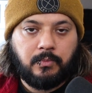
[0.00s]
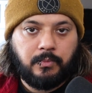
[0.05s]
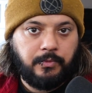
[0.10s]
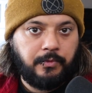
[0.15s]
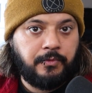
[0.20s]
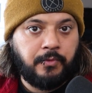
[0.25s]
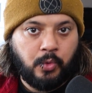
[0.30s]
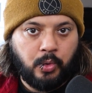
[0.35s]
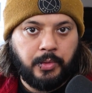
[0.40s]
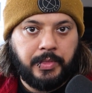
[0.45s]

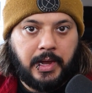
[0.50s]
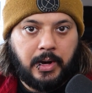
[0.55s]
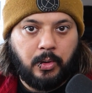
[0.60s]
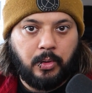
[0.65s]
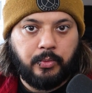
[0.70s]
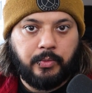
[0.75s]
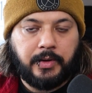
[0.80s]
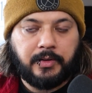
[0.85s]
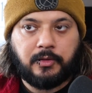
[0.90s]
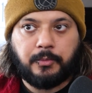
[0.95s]
for that
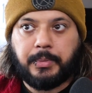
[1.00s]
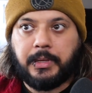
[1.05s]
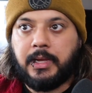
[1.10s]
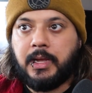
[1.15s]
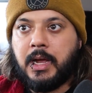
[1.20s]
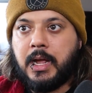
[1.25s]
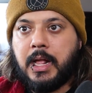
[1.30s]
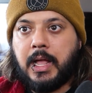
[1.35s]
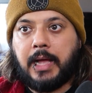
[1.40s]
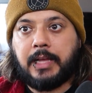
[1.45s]
alt recipe,
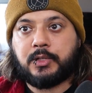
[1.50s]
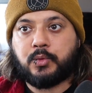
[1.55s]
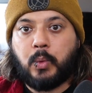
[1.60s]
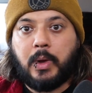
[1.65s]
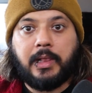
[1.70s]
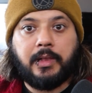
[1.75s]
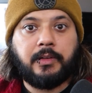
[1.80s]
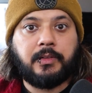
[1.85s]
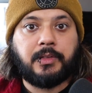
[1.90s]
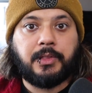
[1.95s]
as
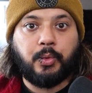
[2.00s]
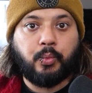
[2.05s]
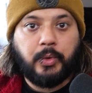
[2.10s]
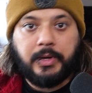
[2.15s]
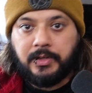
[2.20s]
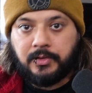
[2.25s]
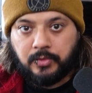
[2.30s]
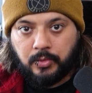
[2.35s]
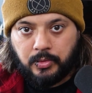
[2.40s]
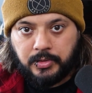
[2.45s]
well as the
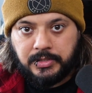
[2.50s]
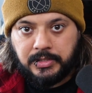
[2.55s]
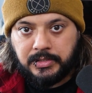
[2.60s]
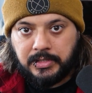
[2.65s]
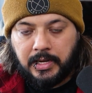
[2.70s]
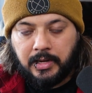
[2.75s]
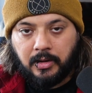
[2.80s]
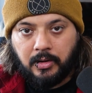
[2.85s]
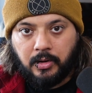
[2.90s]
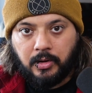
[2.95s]
resources
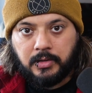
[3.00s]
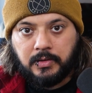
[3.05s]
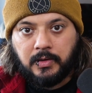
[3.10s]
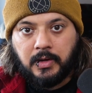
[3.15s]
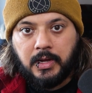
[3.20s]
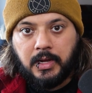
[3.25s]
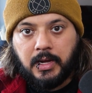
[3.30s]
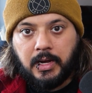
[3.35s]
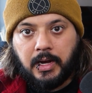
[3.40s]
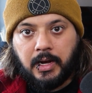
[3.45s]
unlocked
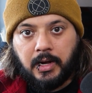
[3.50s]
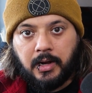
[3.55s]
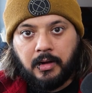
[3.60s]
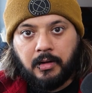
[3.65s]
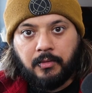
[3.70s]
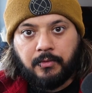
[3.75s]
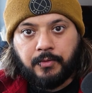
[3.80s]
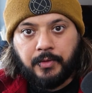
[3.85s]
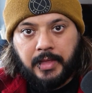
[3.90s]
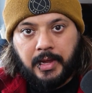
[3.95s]

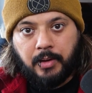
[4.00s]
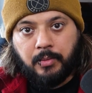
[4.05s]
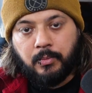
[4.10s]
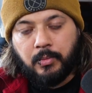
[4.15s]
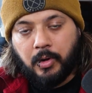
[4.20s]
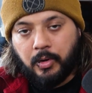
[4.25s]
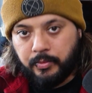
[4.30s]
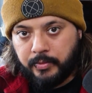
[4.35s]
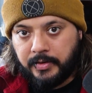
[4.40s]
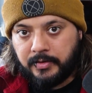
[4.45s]
for that
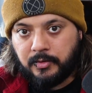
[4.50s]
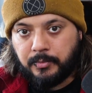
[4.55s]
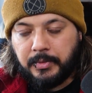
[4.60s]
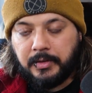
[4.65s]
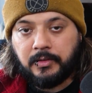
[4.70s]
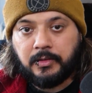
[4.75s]
alt recipe.